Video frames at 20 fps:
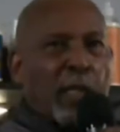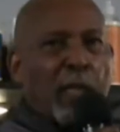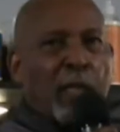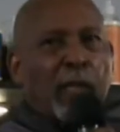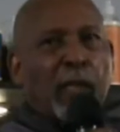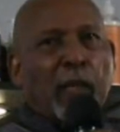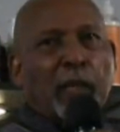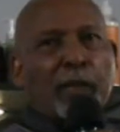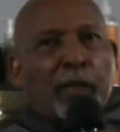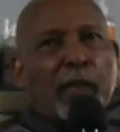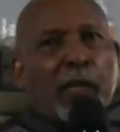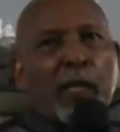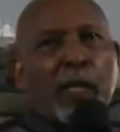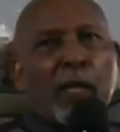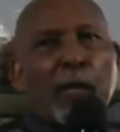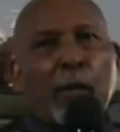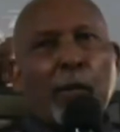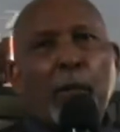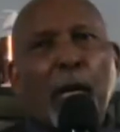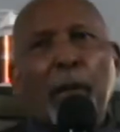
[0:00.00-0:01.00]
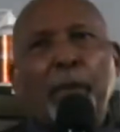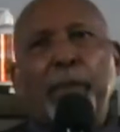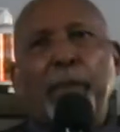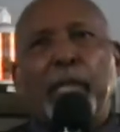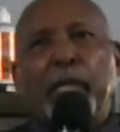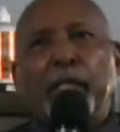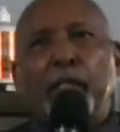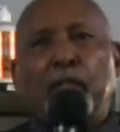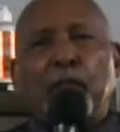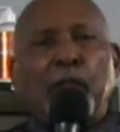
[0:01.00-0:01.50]
adult
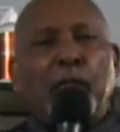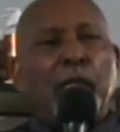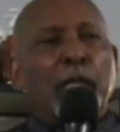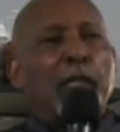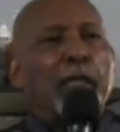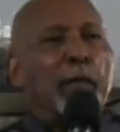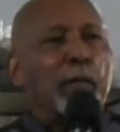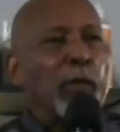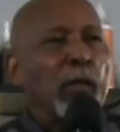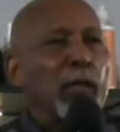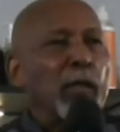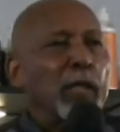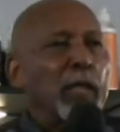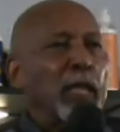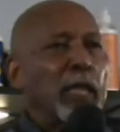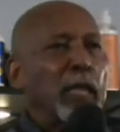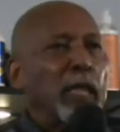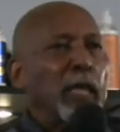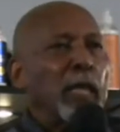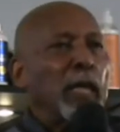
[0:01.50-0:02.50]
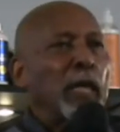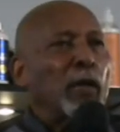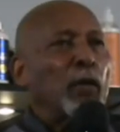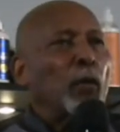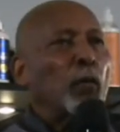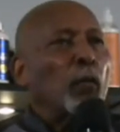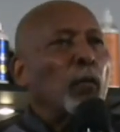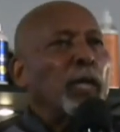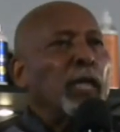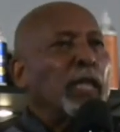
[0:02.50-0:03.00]
population in the community.
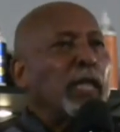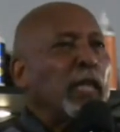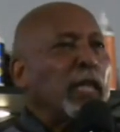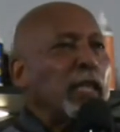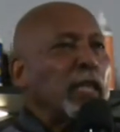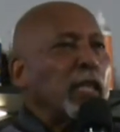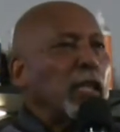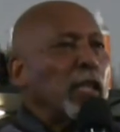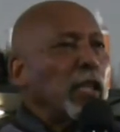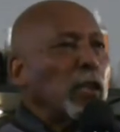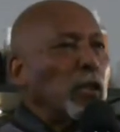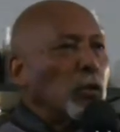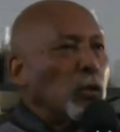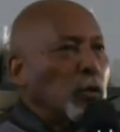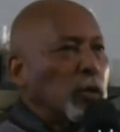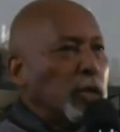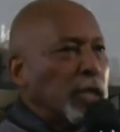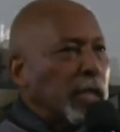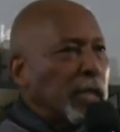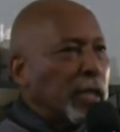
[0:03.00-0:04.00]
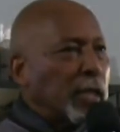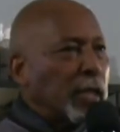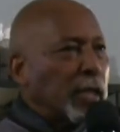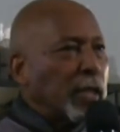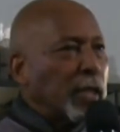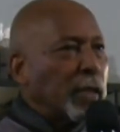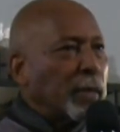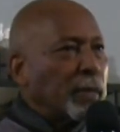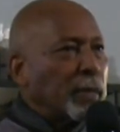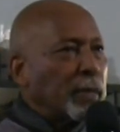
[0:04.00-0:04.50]
We didn't lose it.
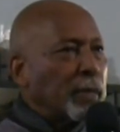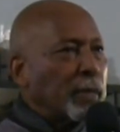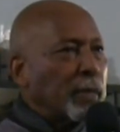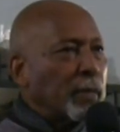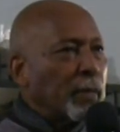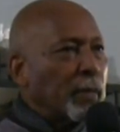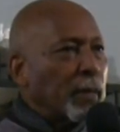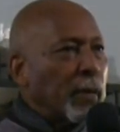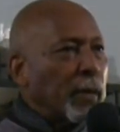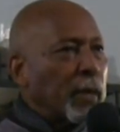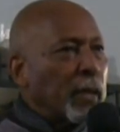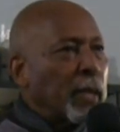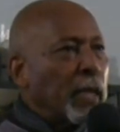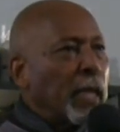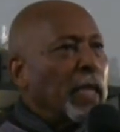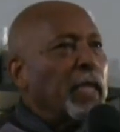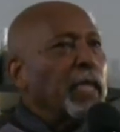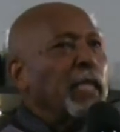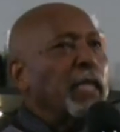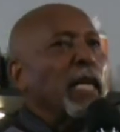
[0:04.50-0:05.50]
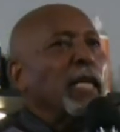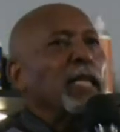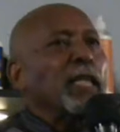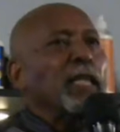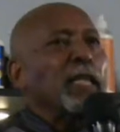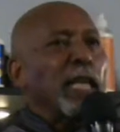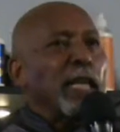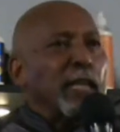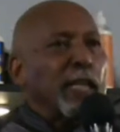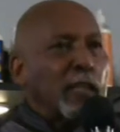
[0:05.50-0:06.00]
They did not
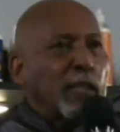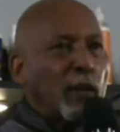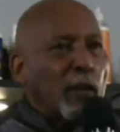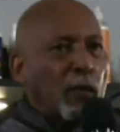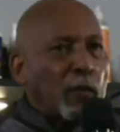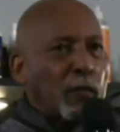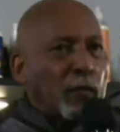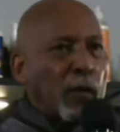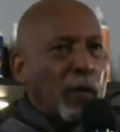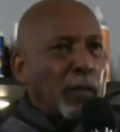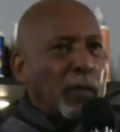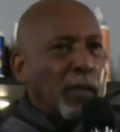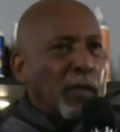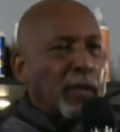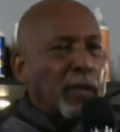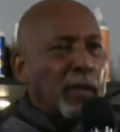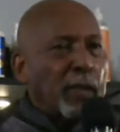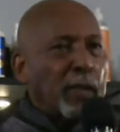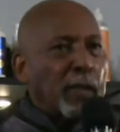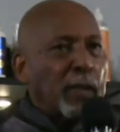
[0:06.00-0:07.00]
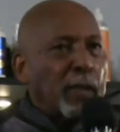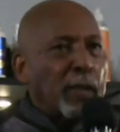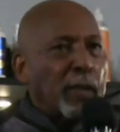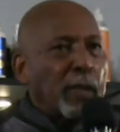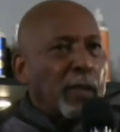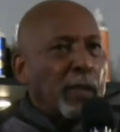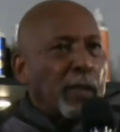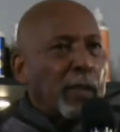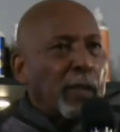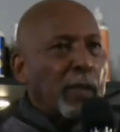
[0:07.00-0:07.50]
take it all from us.
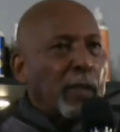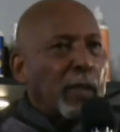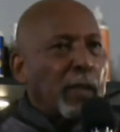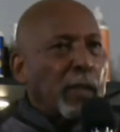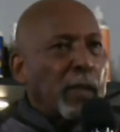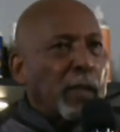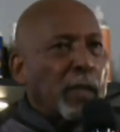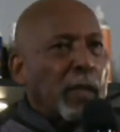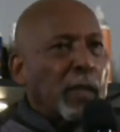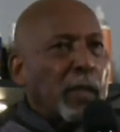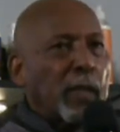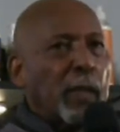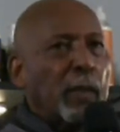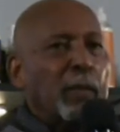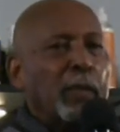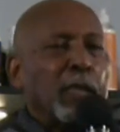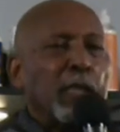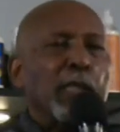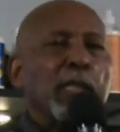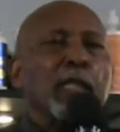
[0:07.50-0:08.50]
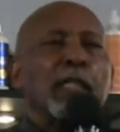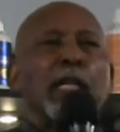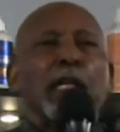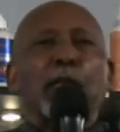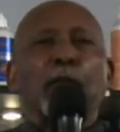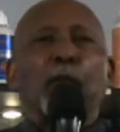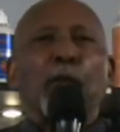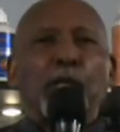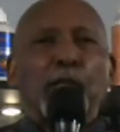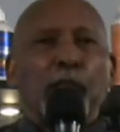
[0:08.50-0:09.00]
I'm gonna tell you
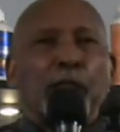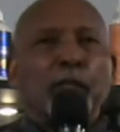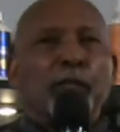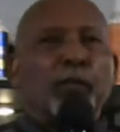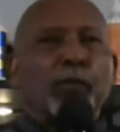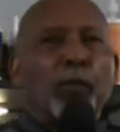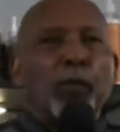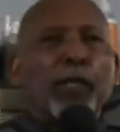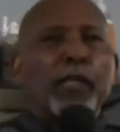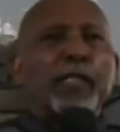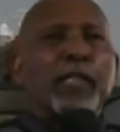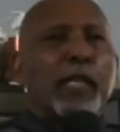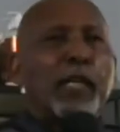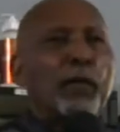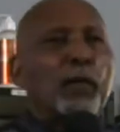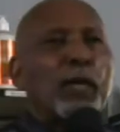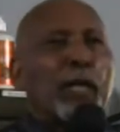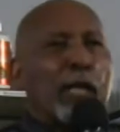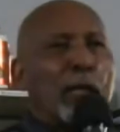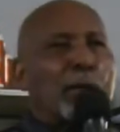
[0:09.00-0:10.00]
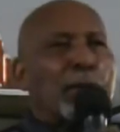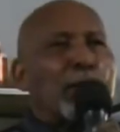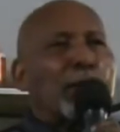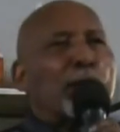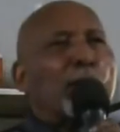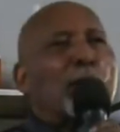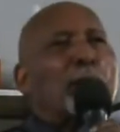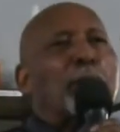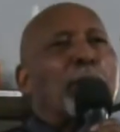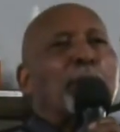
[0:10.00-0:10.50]
another one of this story, and then I want to come and
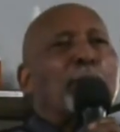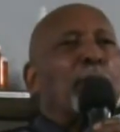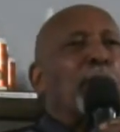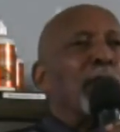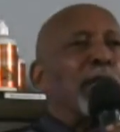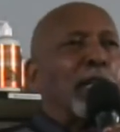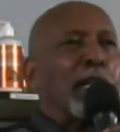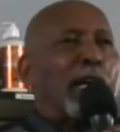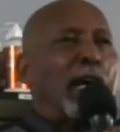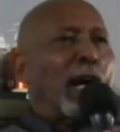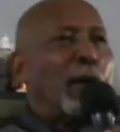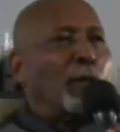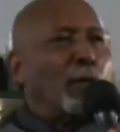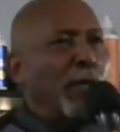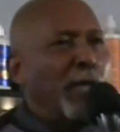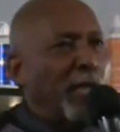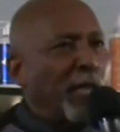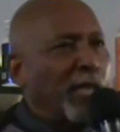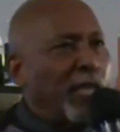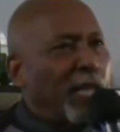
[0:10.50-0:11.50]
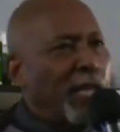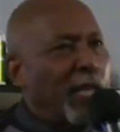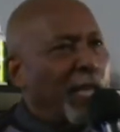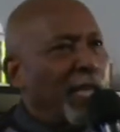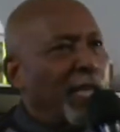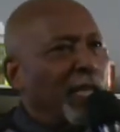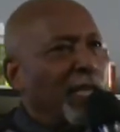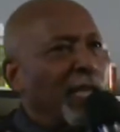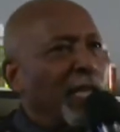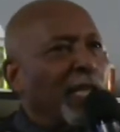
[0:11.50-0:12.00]
talk about brother Kyrie
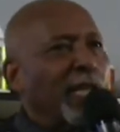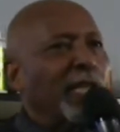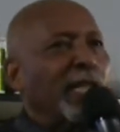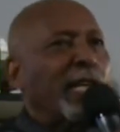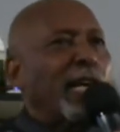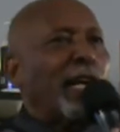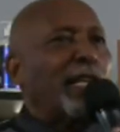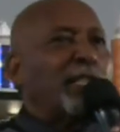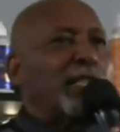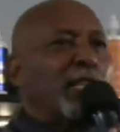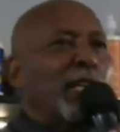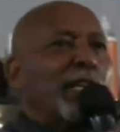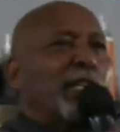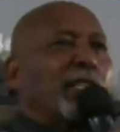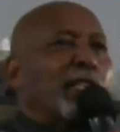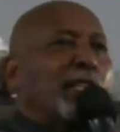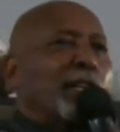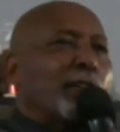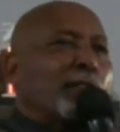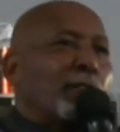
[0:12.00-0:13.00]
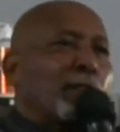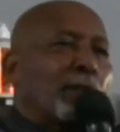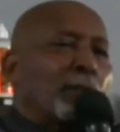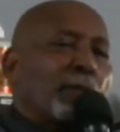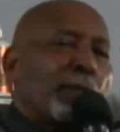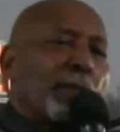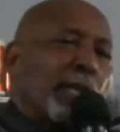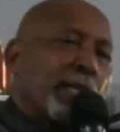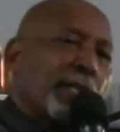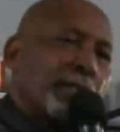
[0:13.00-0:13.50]
and, and Kanye for a
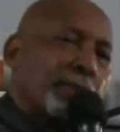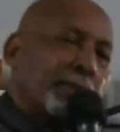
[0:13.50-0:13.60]
minute.